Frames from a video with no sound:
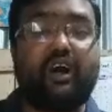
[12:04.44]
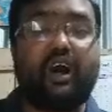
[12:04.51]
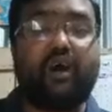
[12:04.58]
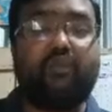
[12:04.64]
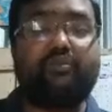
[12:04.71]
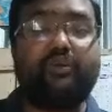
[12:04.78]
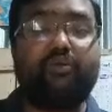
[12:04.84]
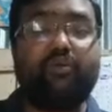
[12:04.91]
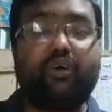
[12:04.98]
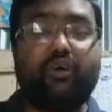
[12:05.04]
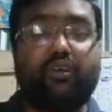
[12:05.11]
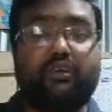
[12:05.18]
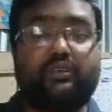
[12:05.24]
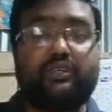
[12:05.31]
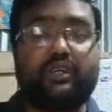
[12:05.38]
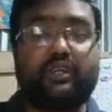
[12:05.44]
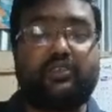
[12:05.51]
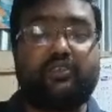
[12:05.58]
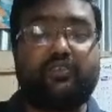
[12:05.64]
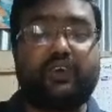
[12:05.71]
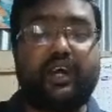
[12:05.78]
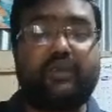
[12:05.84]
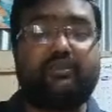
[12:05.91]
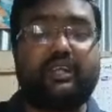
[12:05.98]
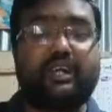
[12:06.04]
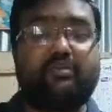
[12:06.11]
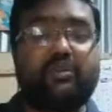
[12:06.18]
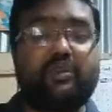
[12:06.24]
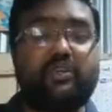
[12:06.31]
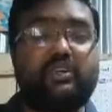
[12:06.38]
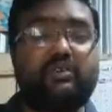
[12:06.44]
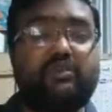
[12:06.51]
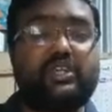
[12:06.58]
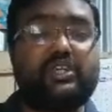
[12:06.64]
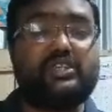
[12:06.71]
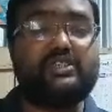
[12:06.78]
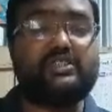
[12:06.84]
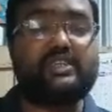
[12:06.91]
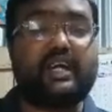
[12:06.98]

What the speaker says: of the world into 5 climatic divisions